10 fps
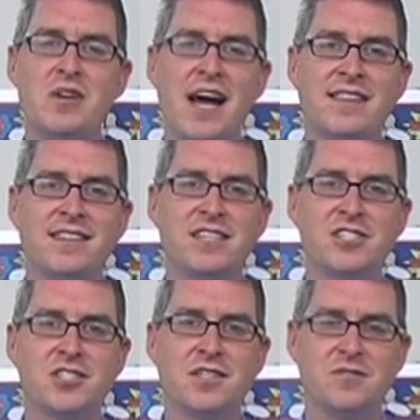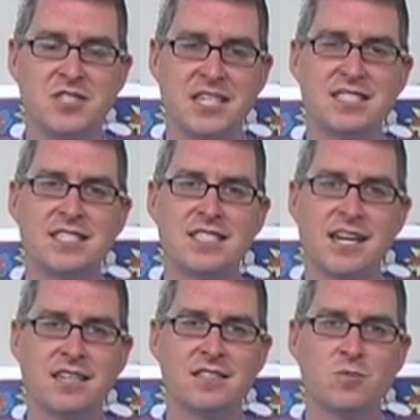9th edition of 60
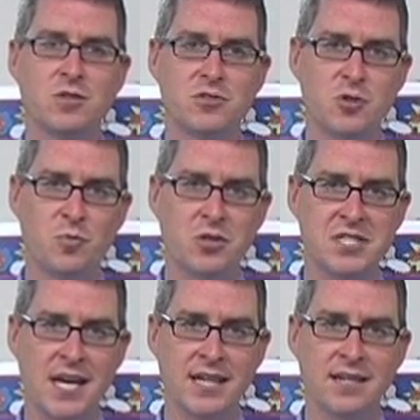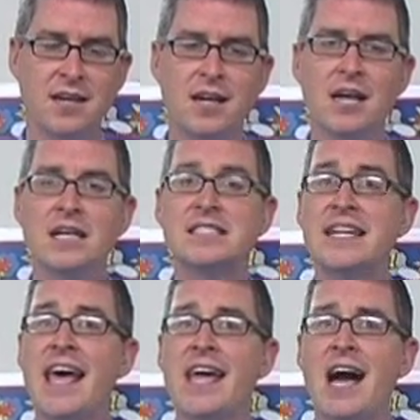Seconds with the Superintendent.
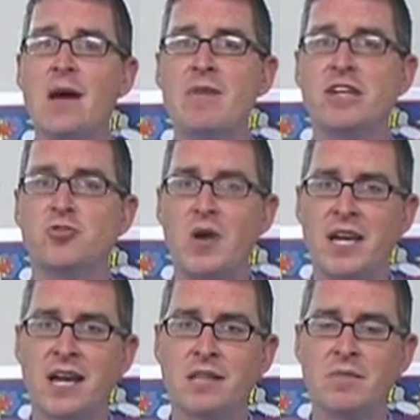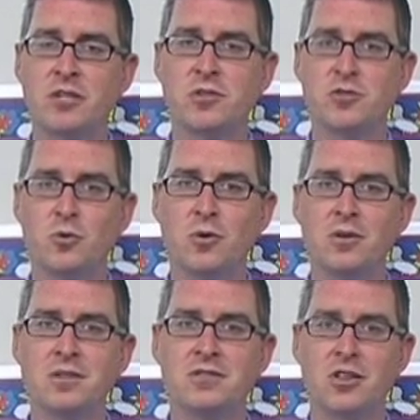Today, I'm at Drake Elementary
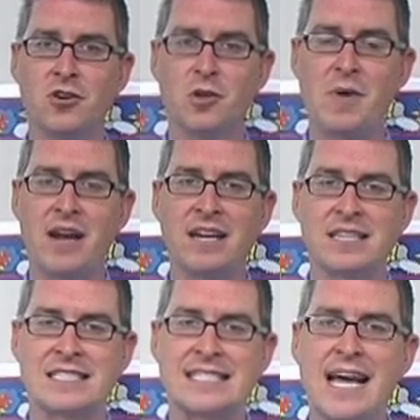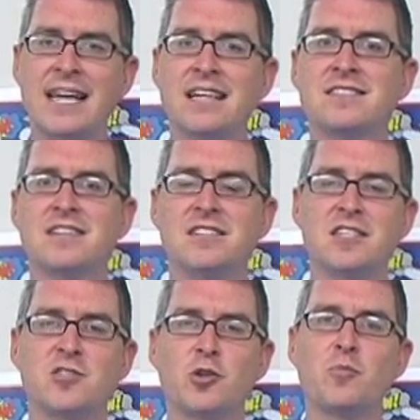School to learn about an exciting
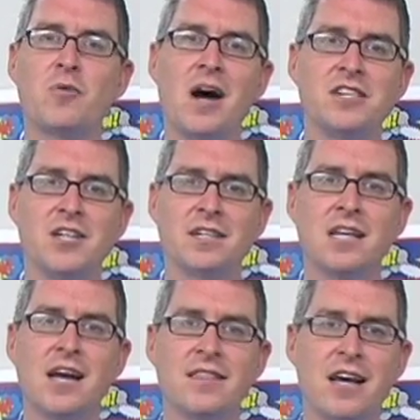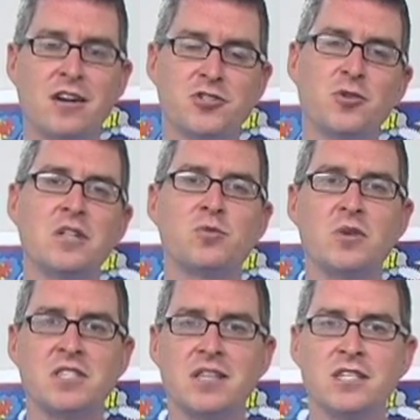statistical project that our students
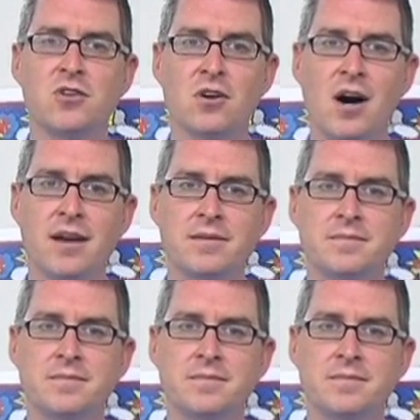recently took on.